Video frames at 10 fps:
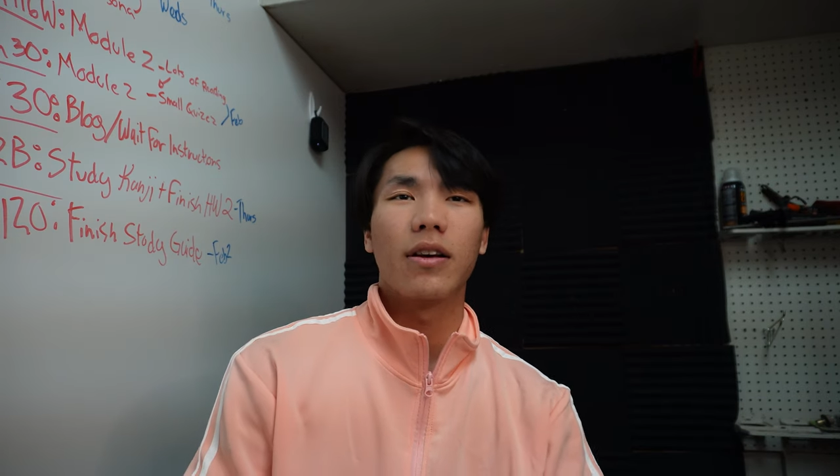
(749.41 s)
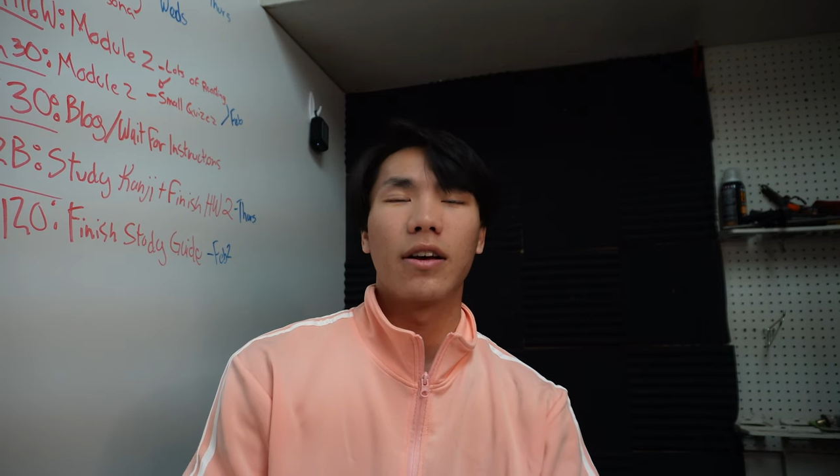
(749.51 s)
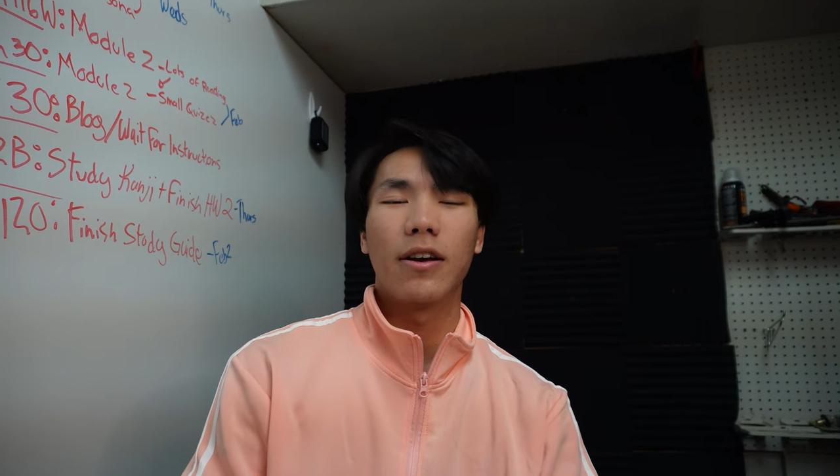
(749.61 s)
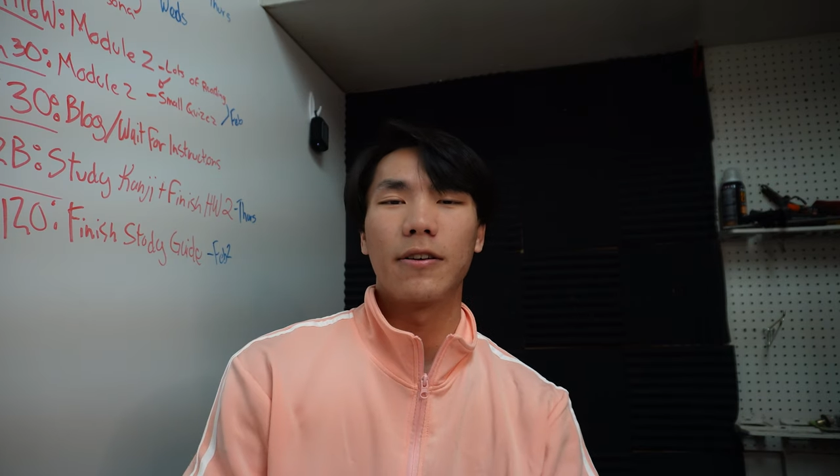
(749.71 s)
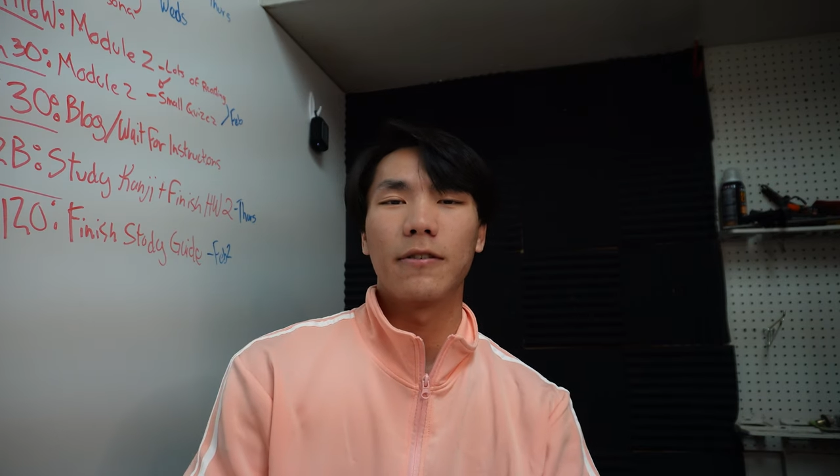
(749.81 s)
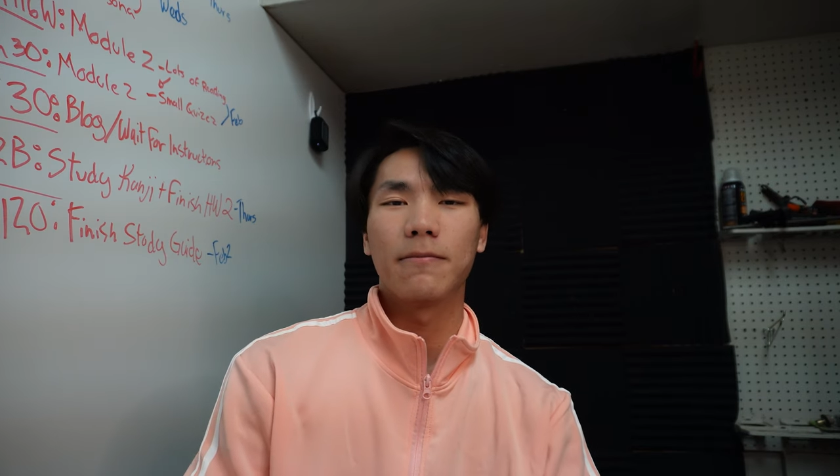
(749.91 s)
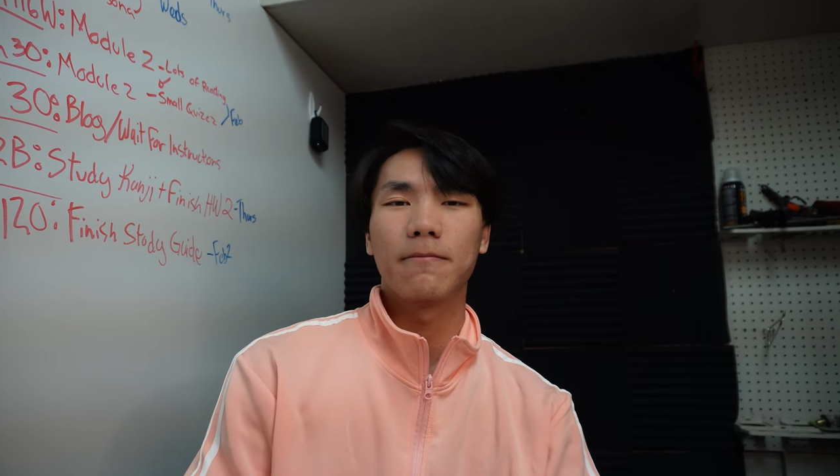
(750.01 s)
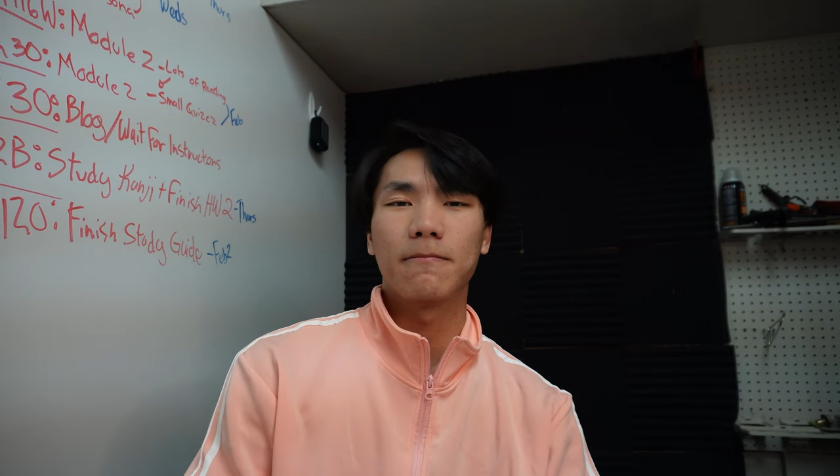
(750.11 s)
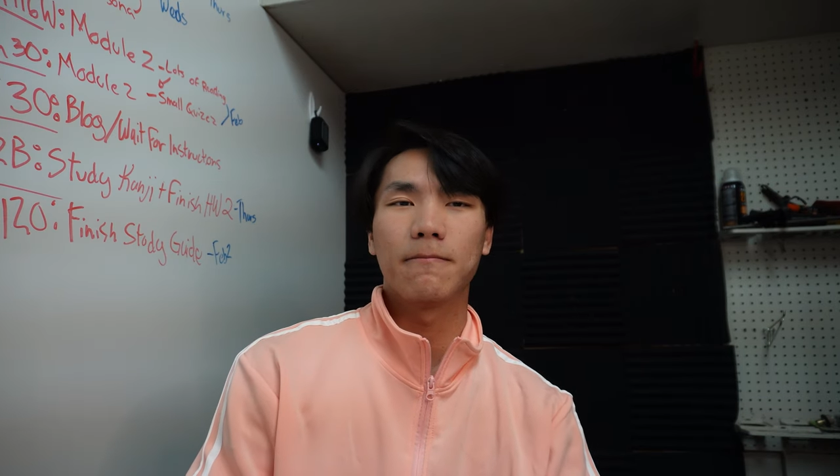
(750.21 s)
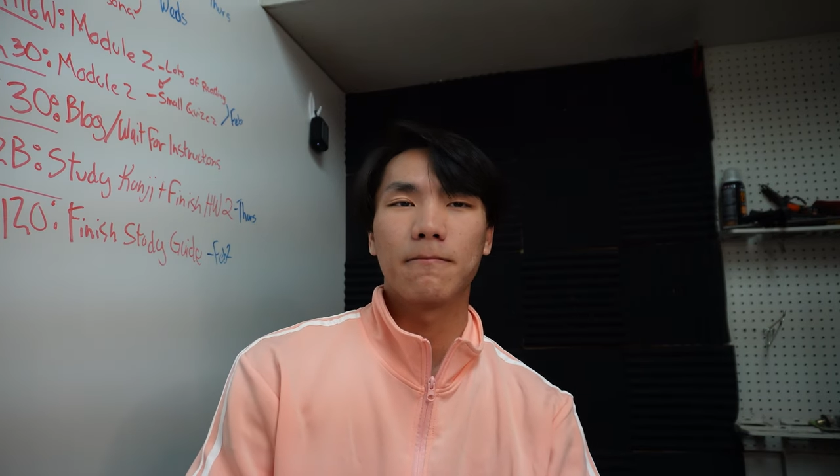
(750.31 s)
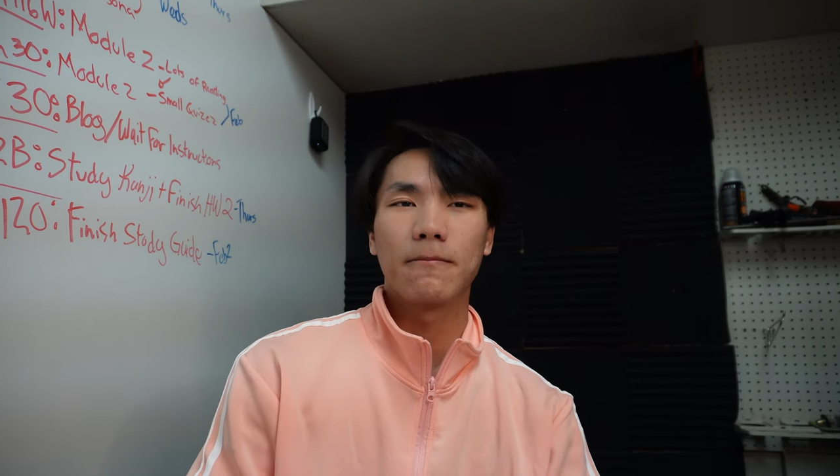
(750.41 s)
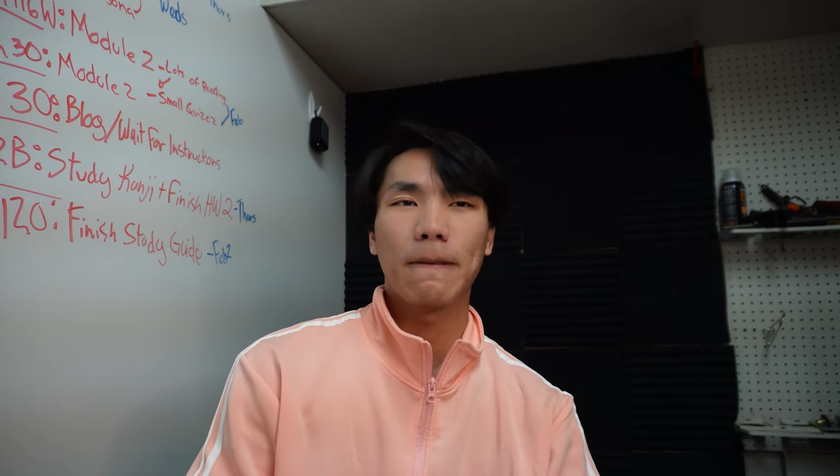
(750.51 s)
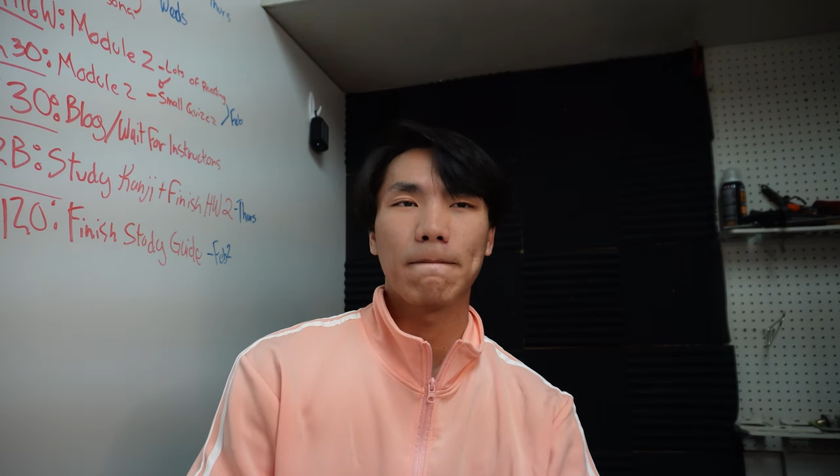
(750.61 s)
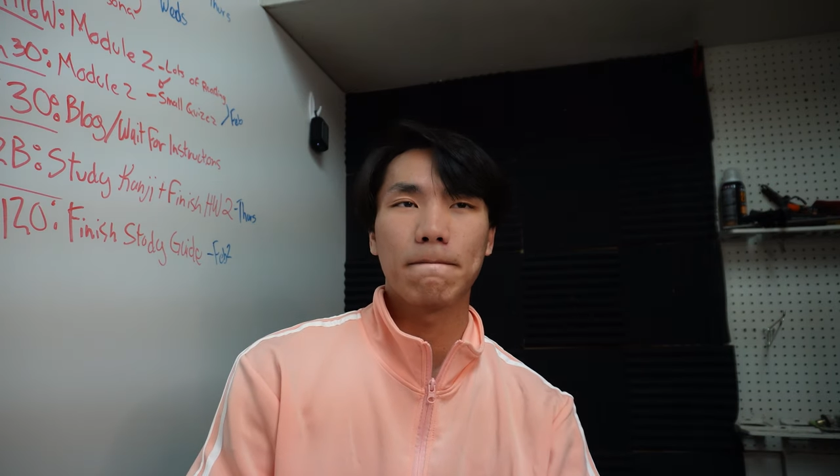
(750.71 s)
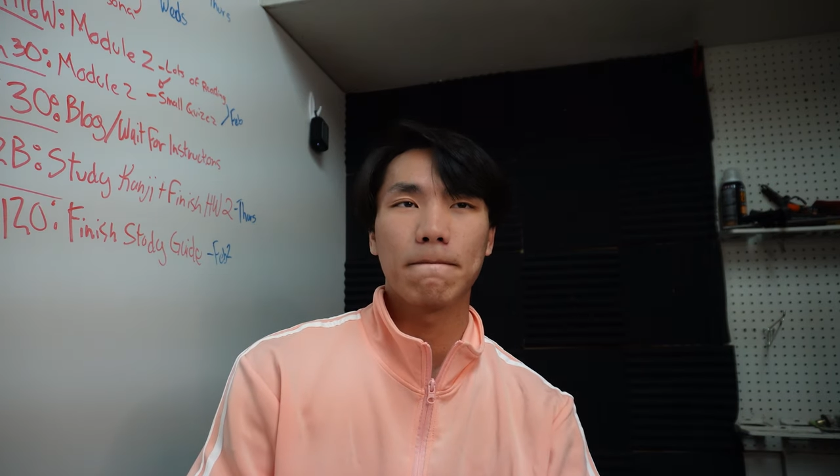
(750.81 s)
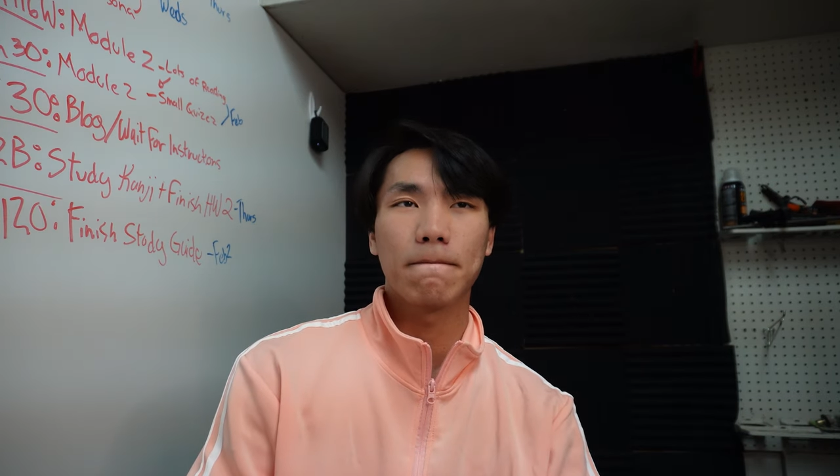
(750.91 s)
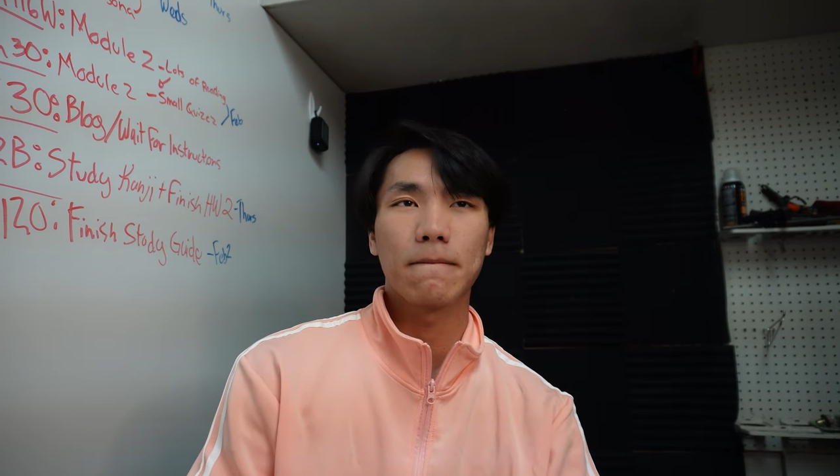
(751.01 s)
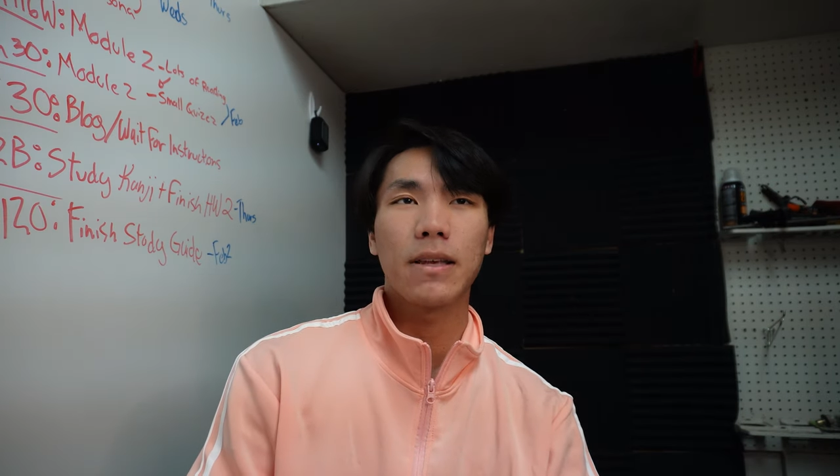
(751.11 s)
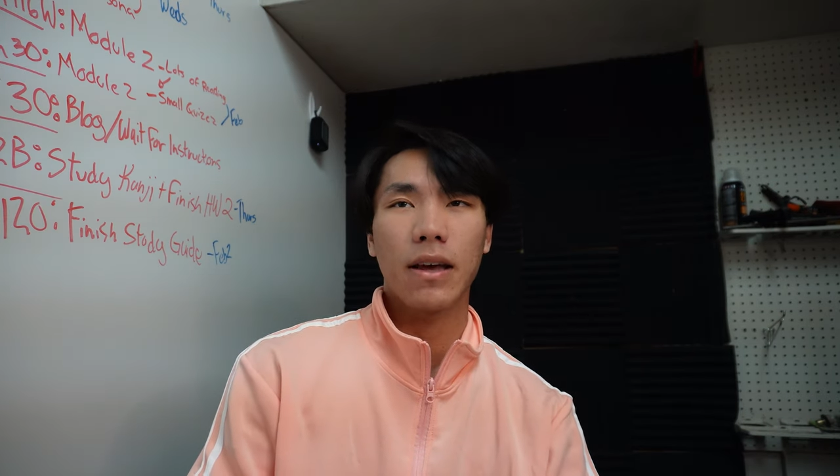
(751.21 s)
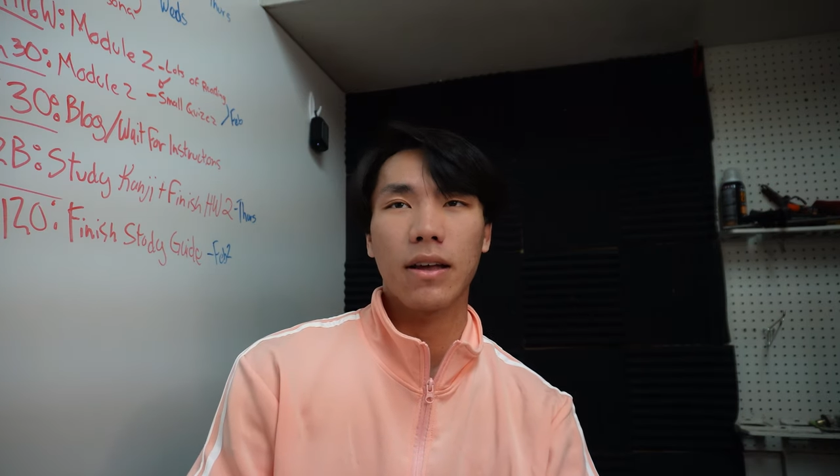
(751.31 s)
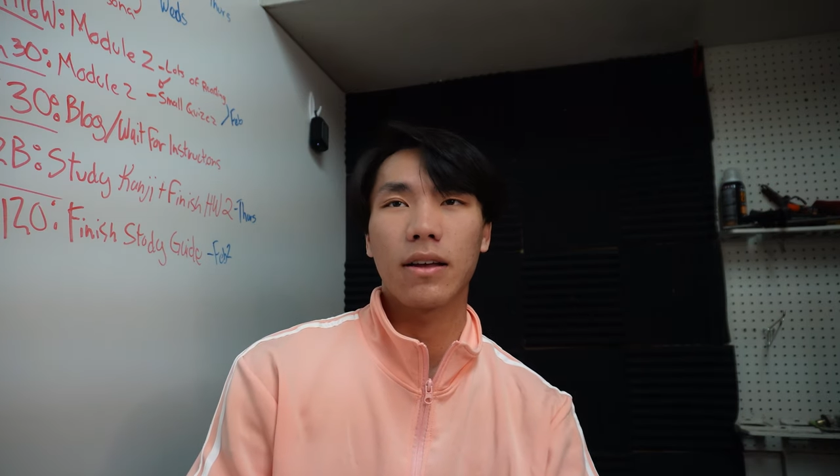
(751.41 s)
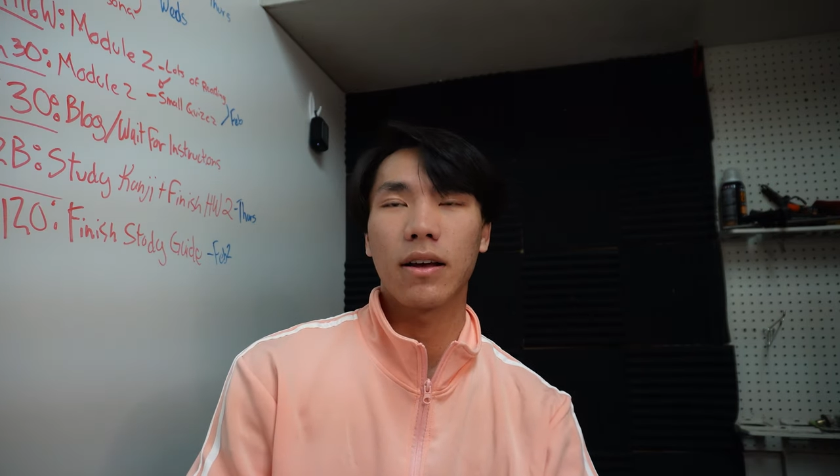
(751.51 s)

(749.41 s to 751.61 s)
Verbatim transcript: Um, yeah,